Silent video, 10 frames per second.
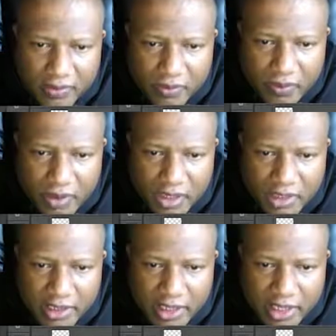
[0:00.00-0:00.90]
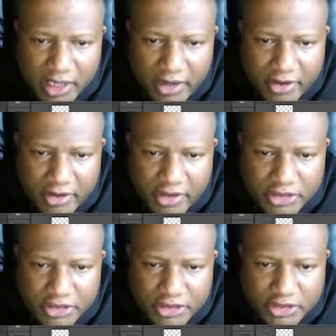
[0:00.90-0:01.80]
You want to click here and
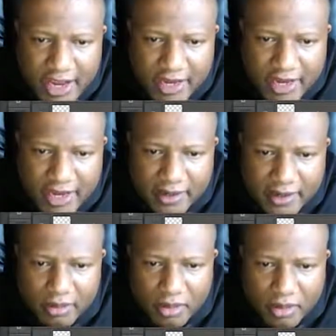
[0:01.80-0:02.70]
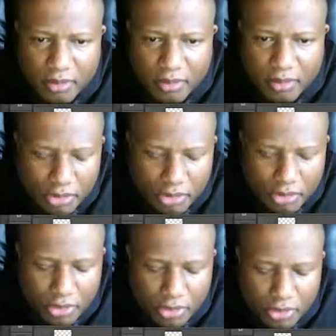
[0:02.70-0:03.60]
drag.
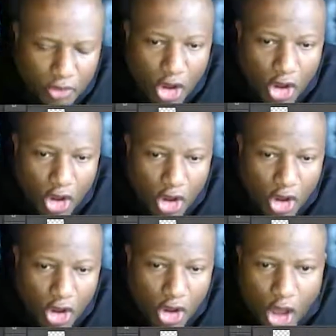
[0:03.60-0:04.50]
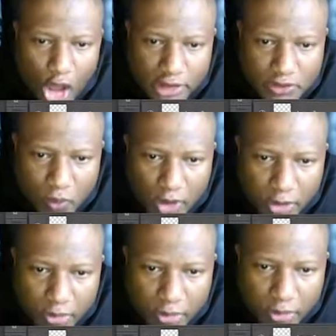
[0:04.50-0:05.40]
Beautiful. Hold Alt while you
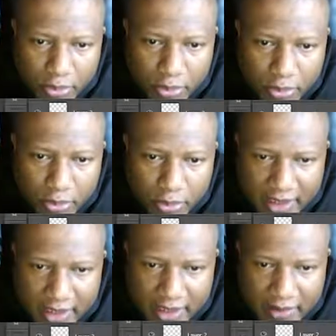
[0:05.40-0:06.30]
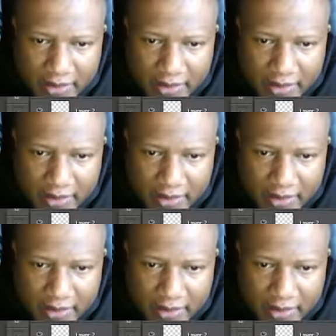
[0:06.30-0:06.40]
bring that back in.